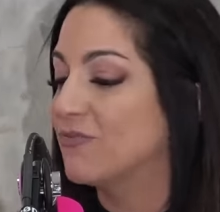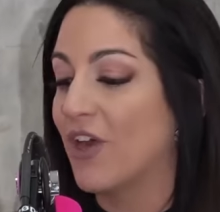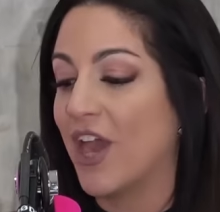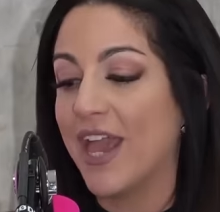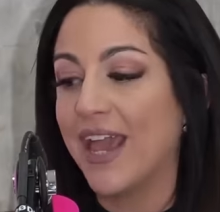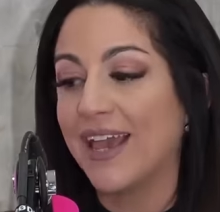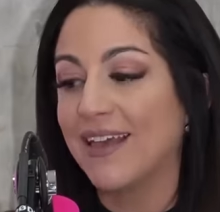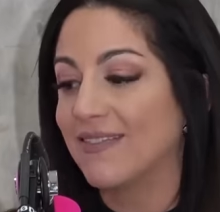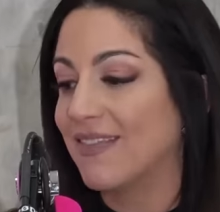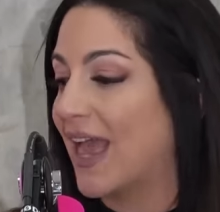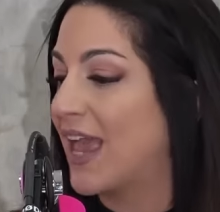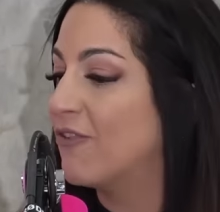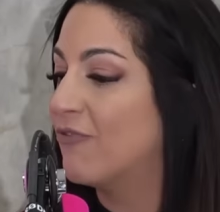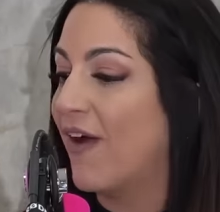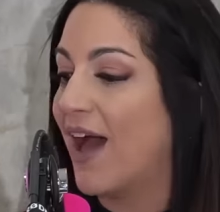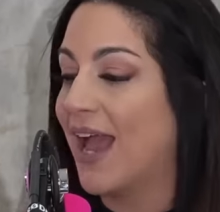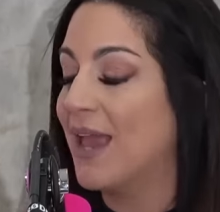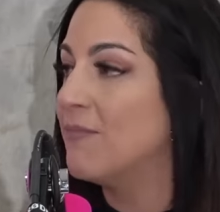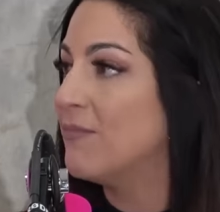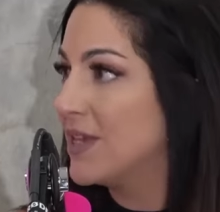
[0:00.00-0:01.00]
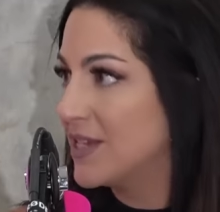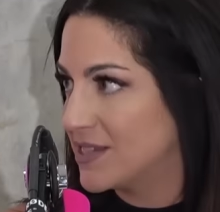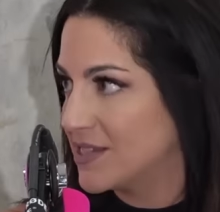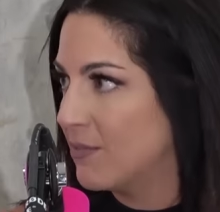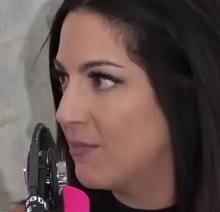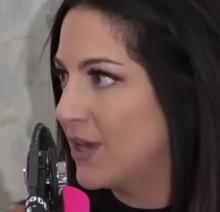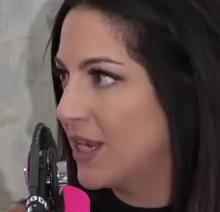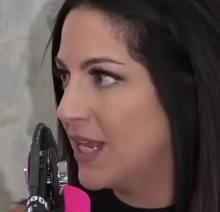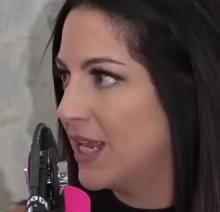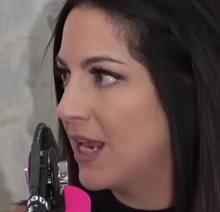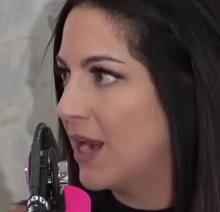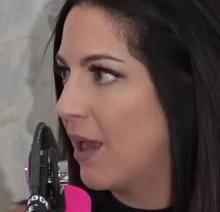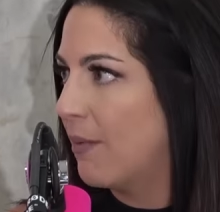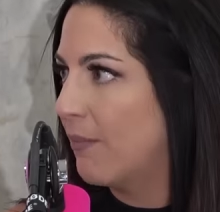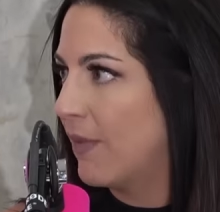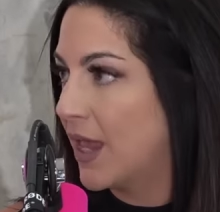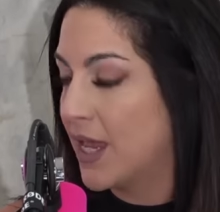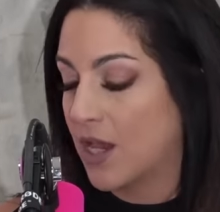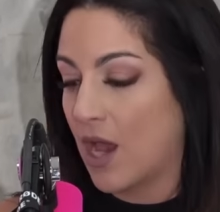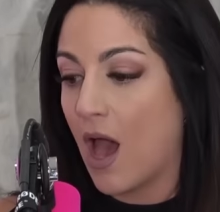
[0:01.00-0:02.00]
if I meet somebody and I'm
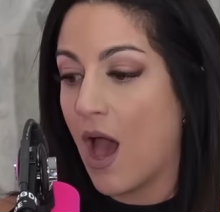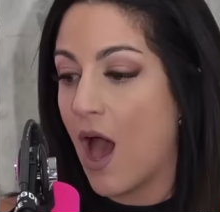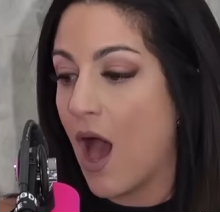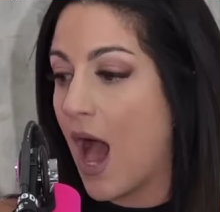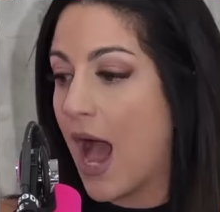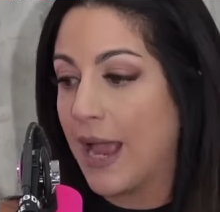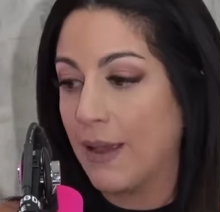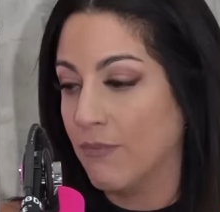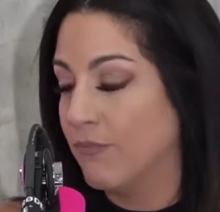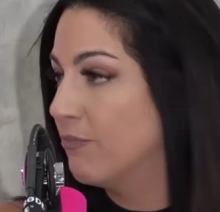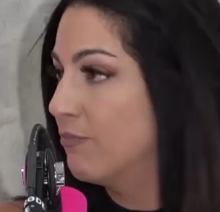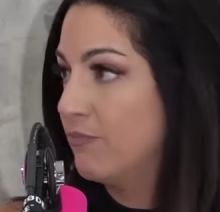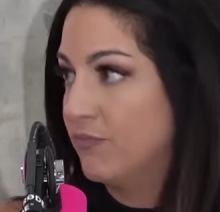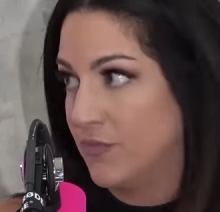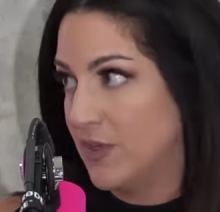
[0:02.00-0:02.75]
like, like,